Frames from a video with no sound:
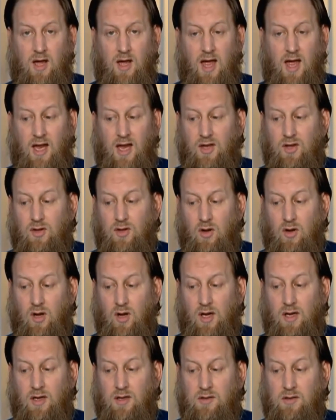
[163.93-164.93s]
had
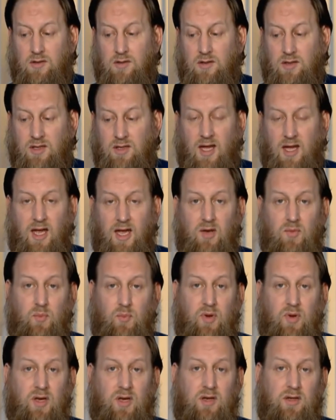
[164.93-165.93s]
not
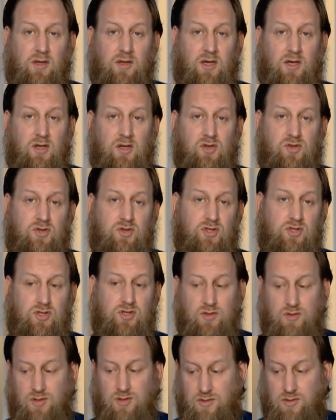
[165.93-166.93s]
yet been
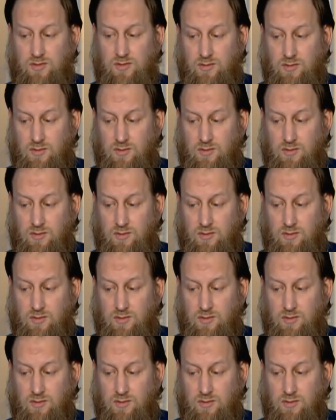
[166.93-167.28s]
introduced.